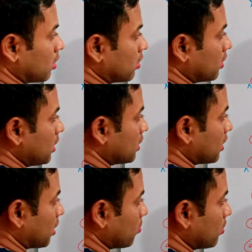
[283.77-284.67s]
This
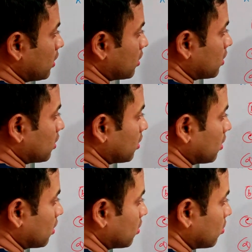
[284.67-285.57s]
carbon is
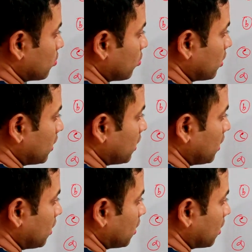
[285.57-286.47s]
2
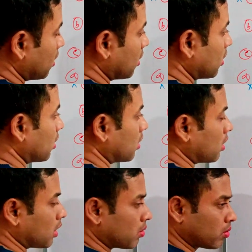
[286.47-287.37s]
degree
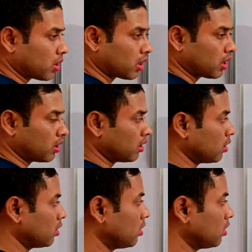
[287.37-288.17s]
carbocation,